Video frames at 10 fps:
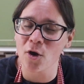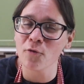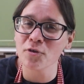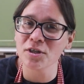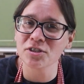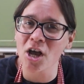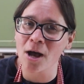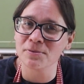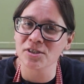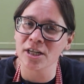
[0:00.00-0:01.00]

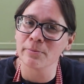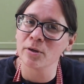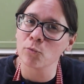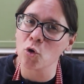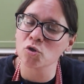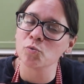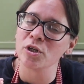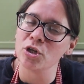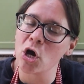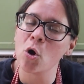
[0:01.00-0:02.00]
over-the-top cinnamon rolls we
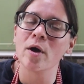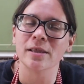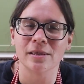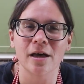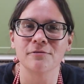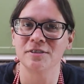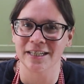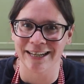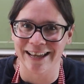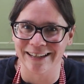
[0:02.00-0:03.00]
know and love
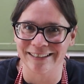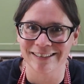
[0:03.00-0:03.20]
today.